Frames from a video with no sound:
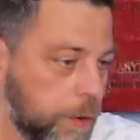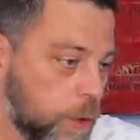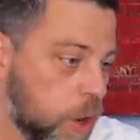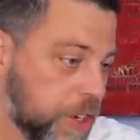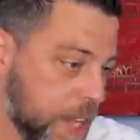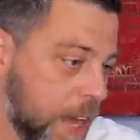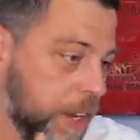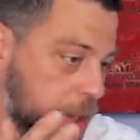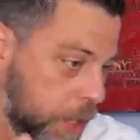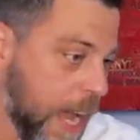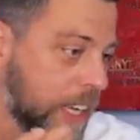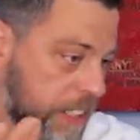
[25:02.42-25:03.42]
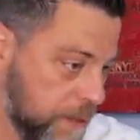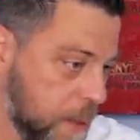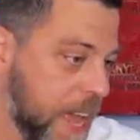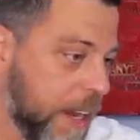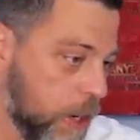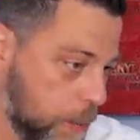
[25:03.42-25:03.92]
of course, now that you guys have
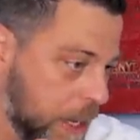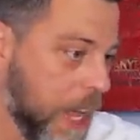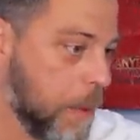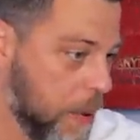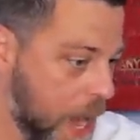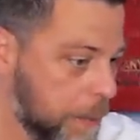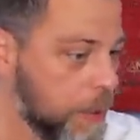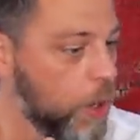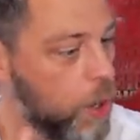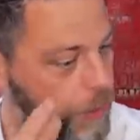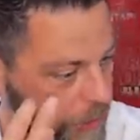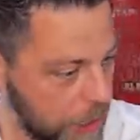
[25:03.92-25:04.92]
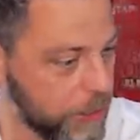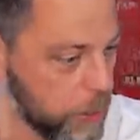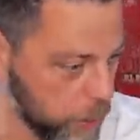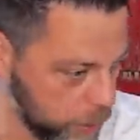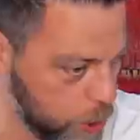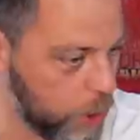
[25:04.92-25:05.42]
made it and you became popular, all of a sudden
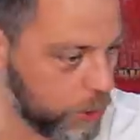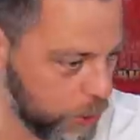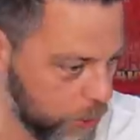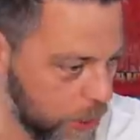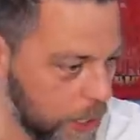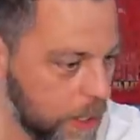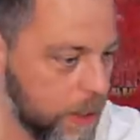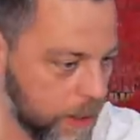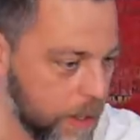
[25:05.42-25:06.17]
they want to talk to you, right?